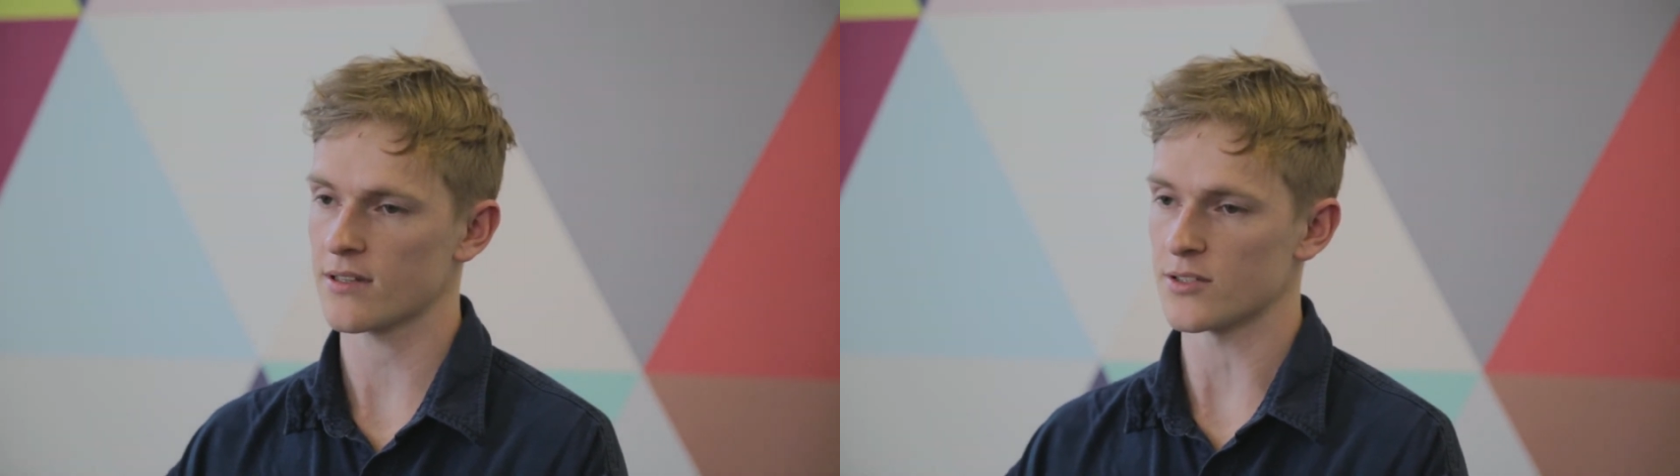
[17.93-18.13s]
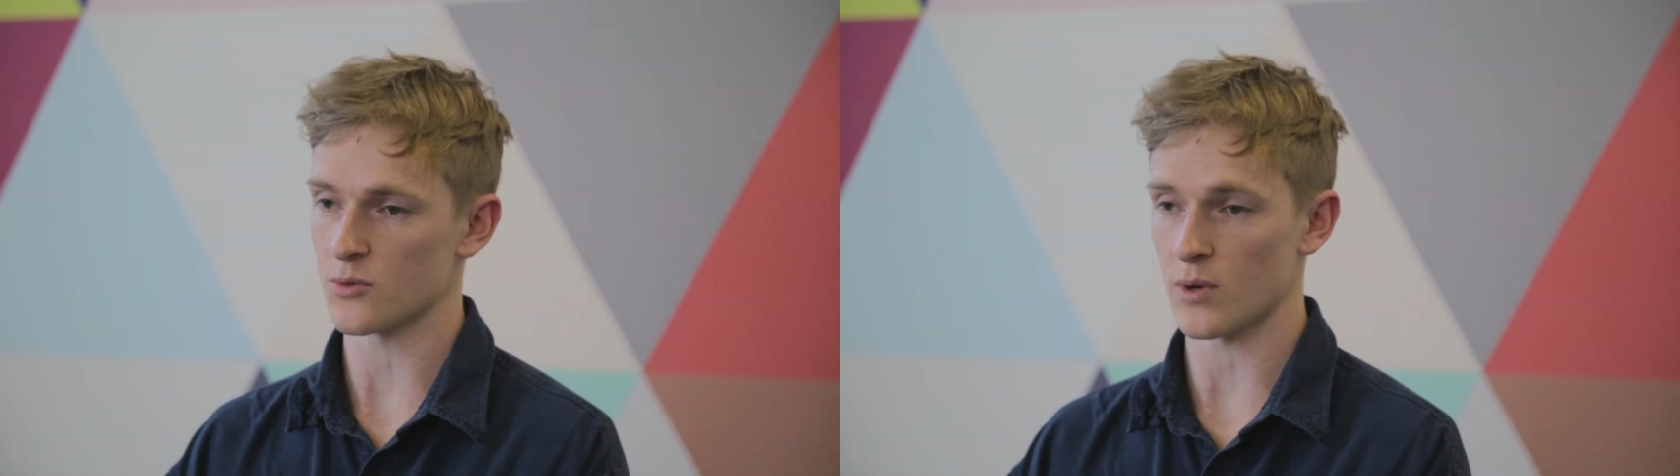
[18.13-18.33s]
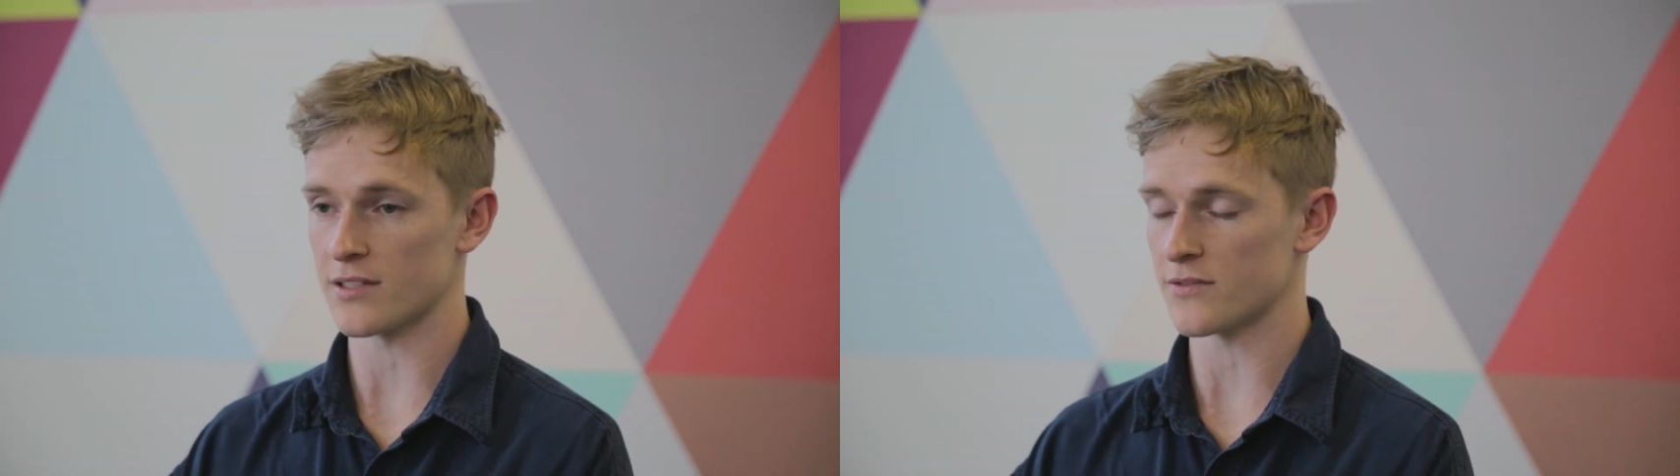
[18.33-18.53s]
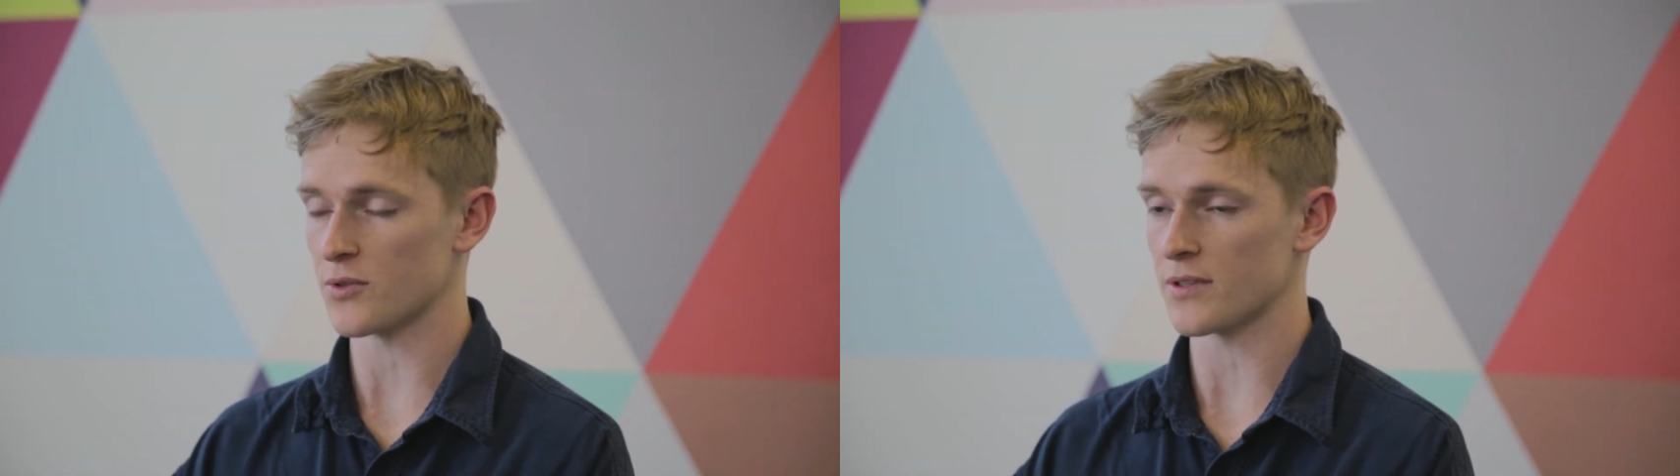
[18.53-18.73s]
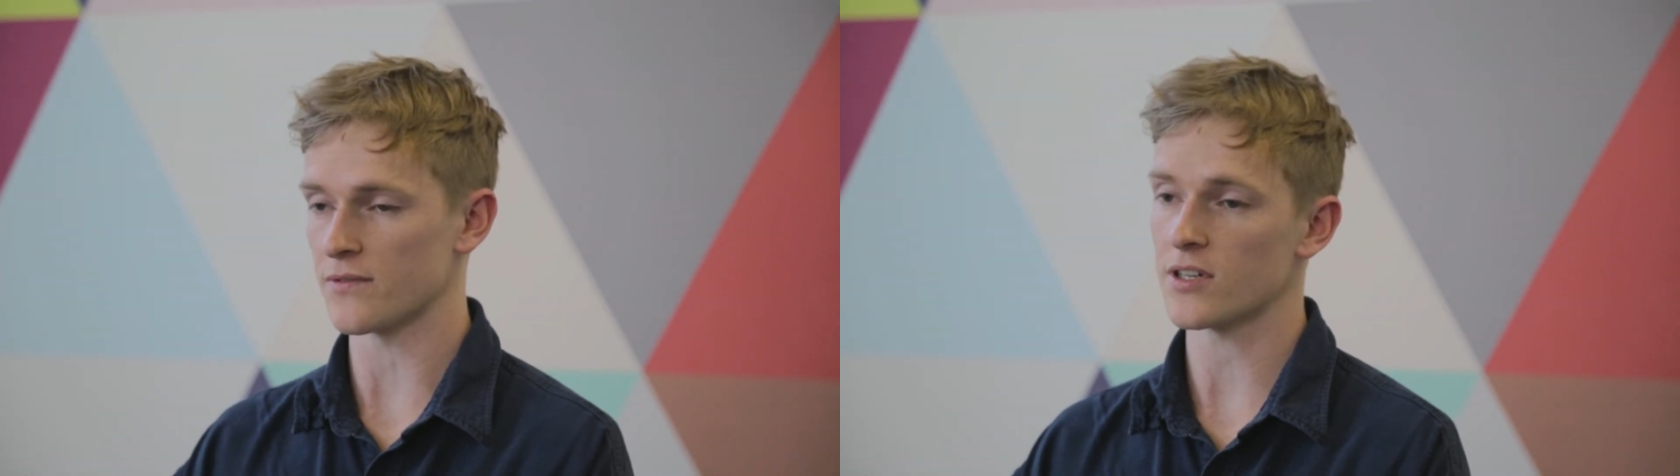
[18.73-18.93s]
as well as
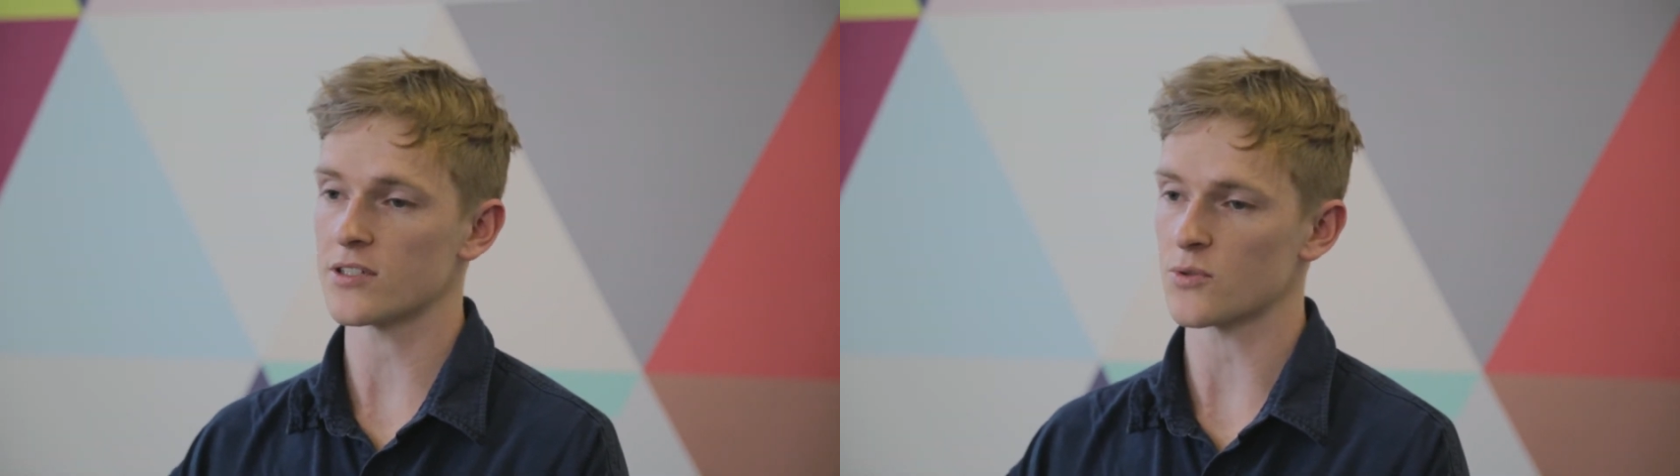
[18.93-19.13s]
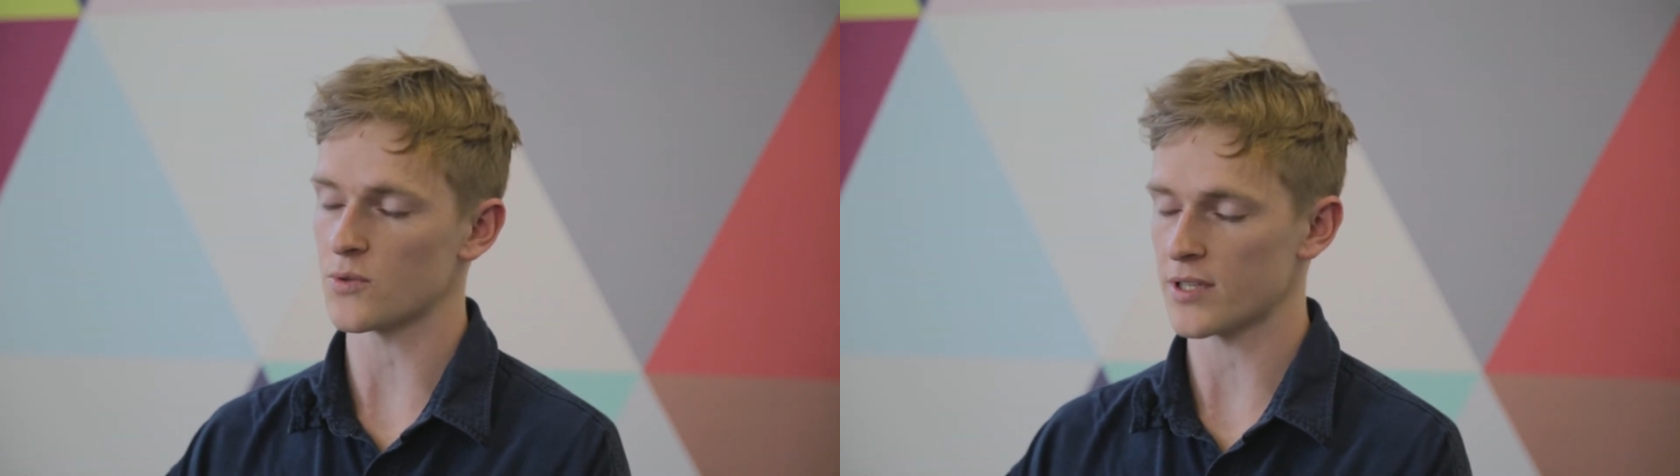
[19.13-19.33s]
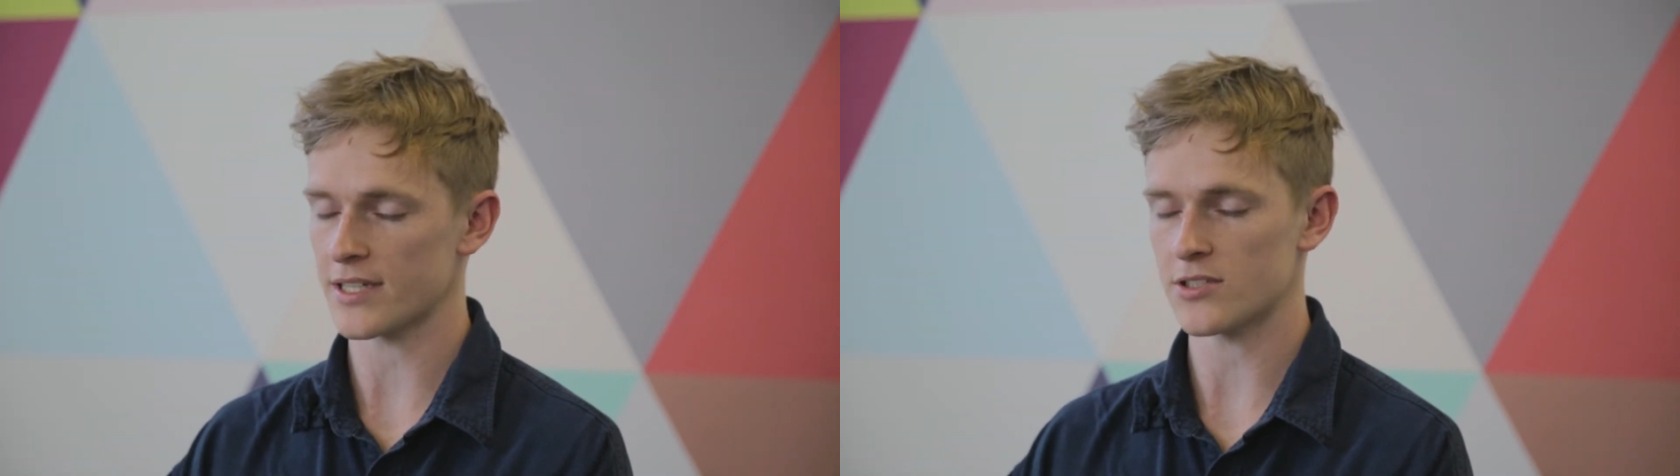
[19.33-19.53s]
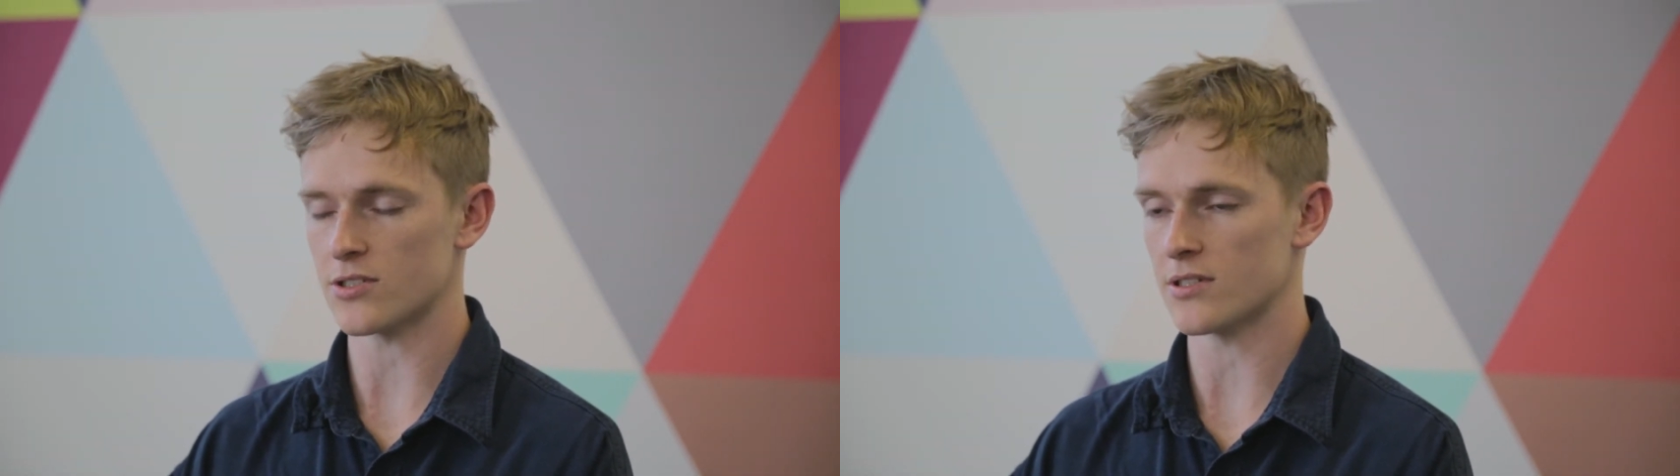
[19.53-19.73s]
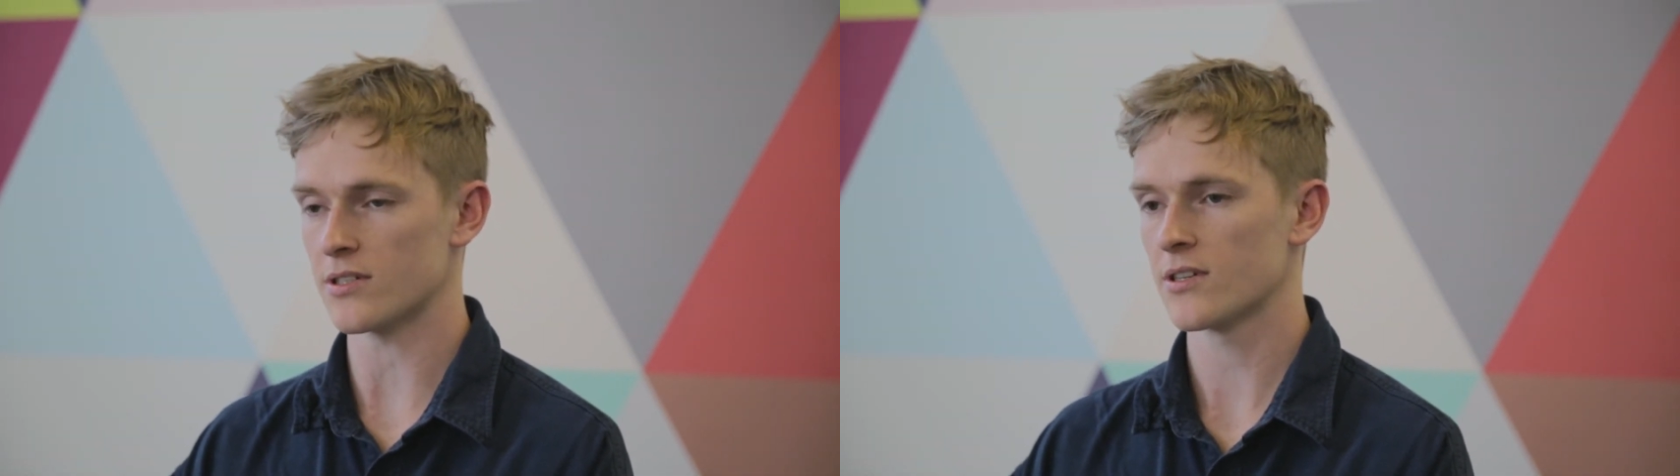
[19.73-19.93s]
viewing virtual
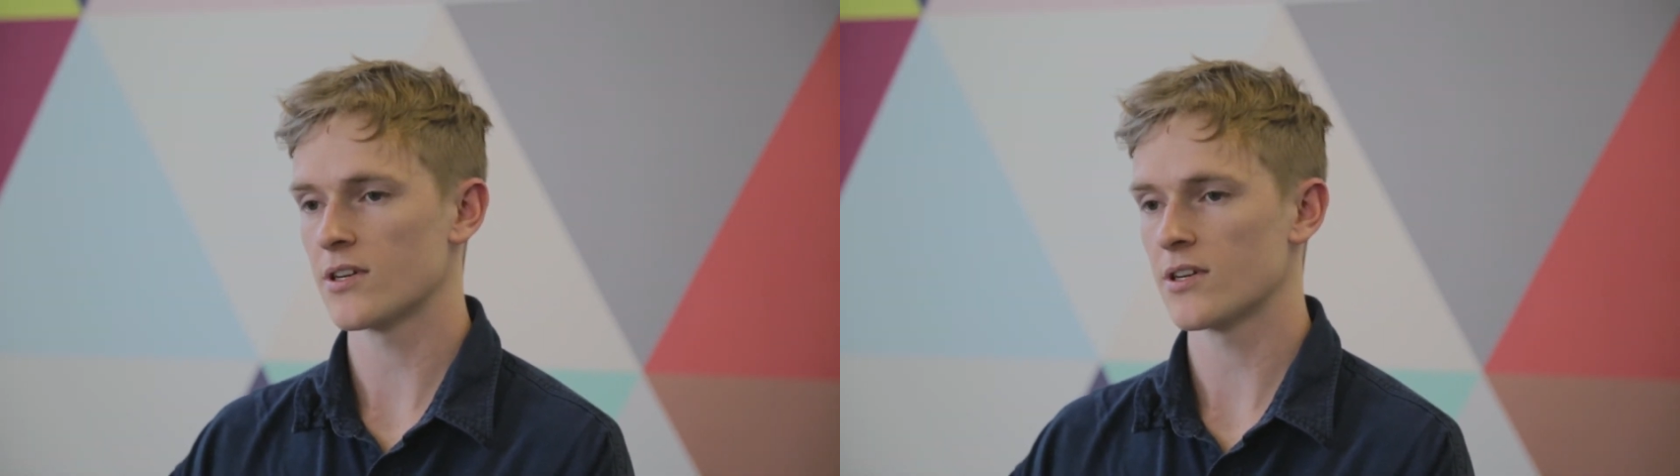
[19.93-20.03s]
nature,